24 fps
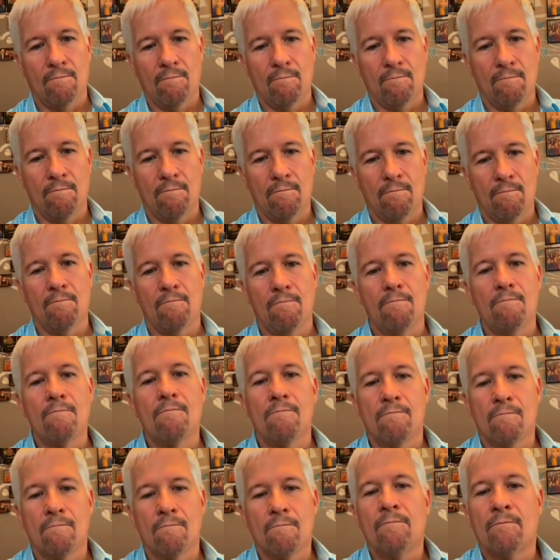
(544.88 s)

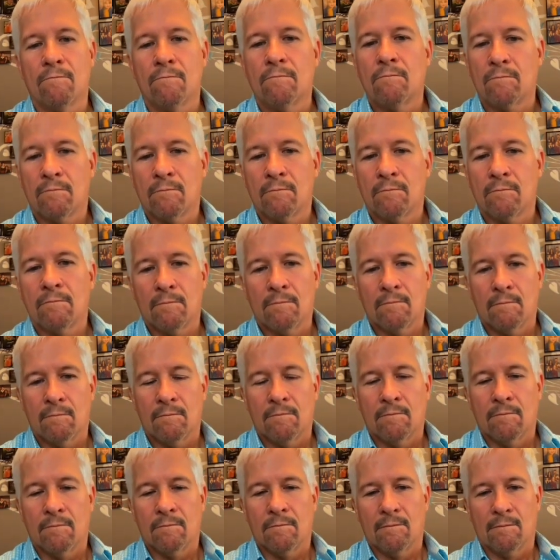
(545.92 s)

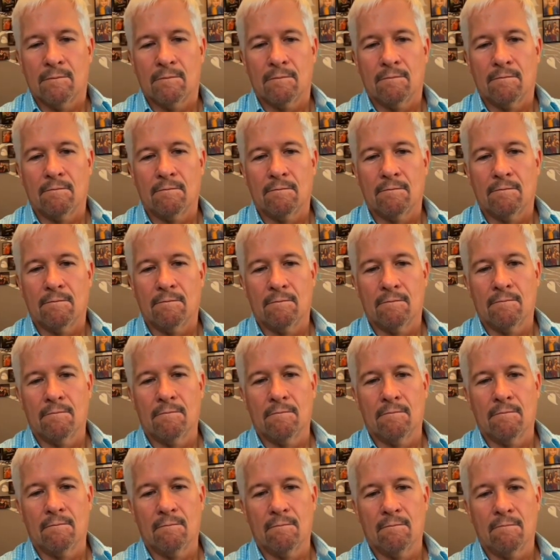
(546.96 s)

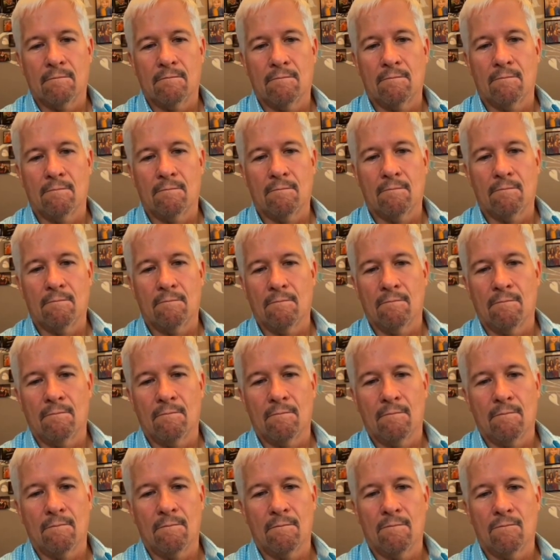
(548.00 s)

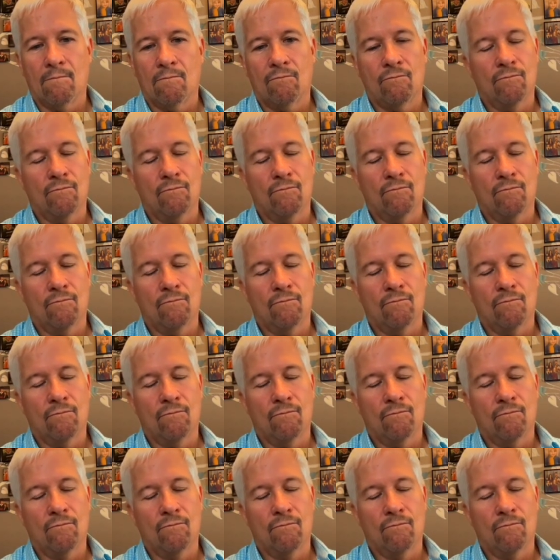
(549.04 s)
(silent)